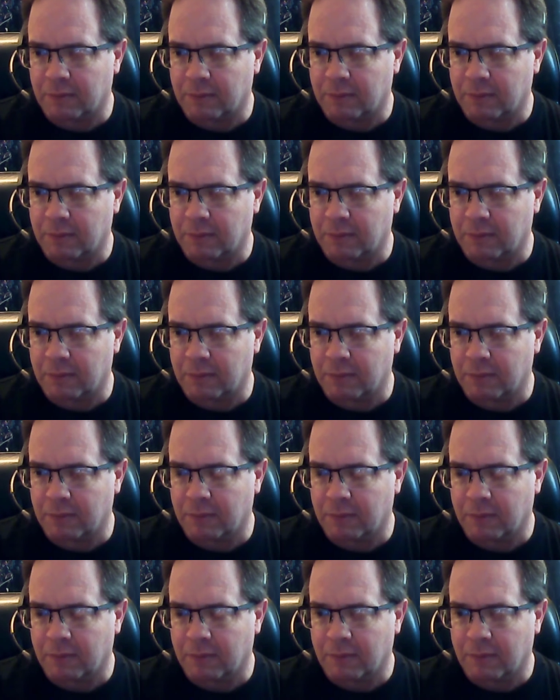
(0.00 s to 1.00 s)

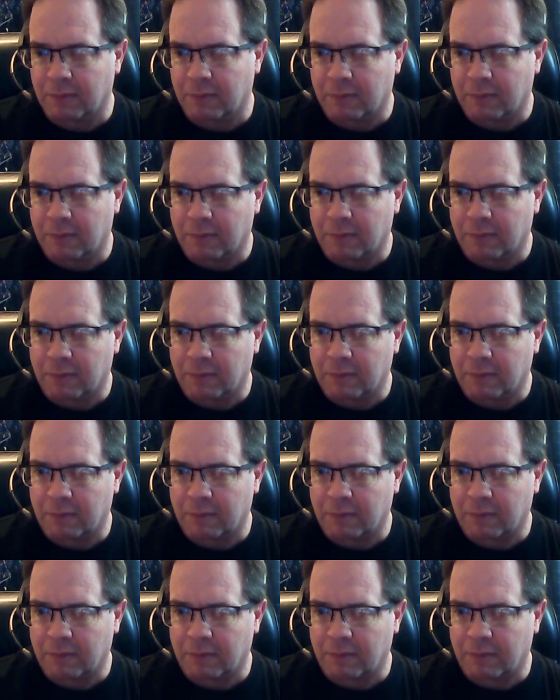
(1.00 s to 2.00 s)

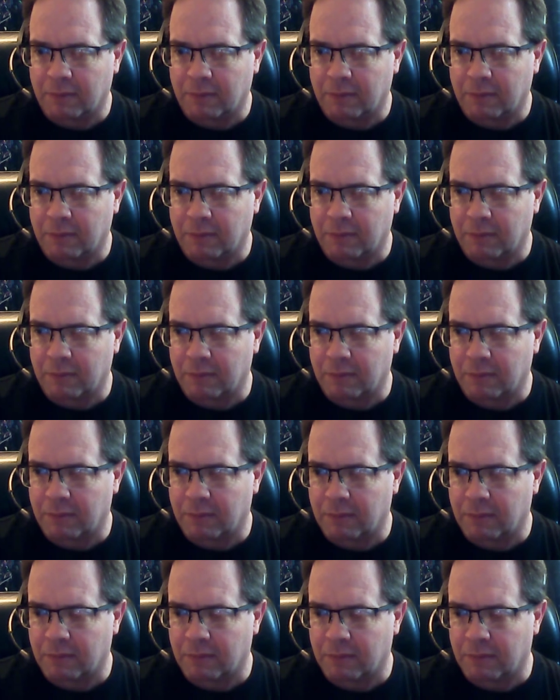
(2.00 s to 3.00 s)

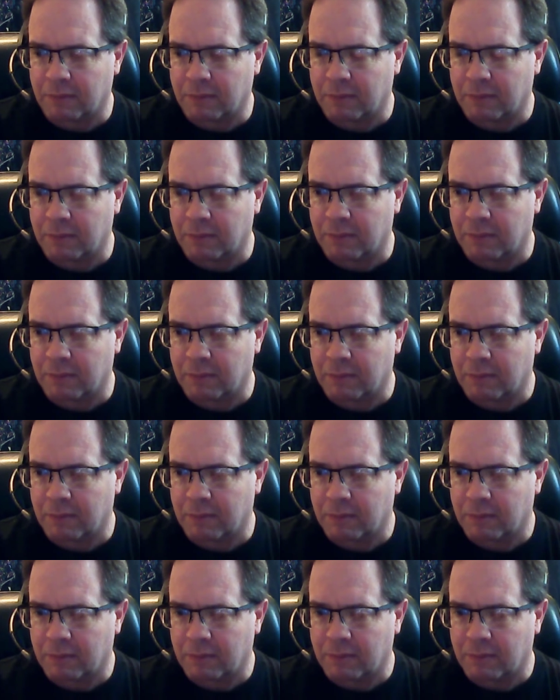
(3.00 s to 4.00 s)

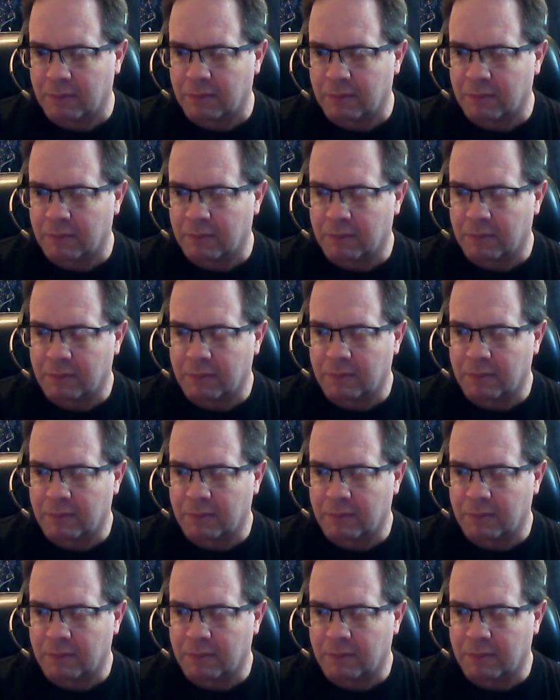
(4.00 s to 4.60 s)
The person shown says nothing.